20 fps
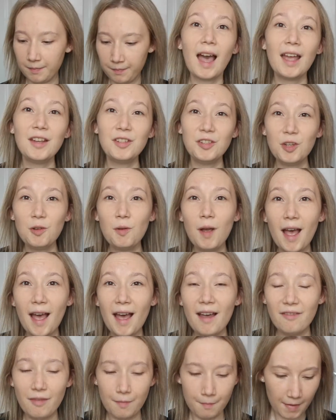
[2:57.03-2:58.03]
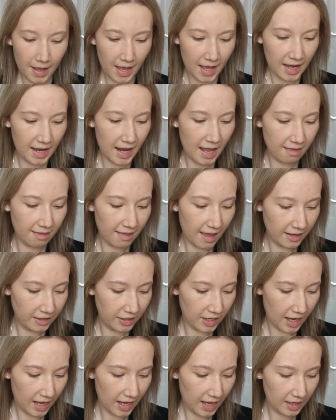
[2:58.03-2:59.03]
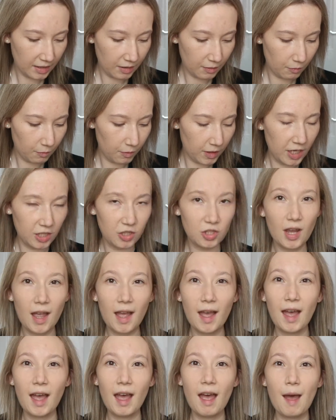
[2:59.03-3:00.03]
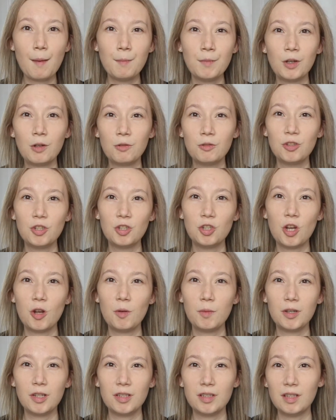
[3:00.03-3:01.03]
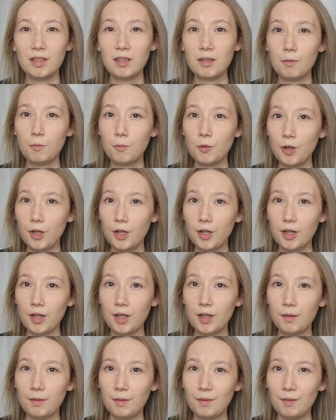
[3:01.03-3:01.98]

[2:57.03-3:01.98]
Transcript: I do have my lanyard, which I'm not going to show because it's work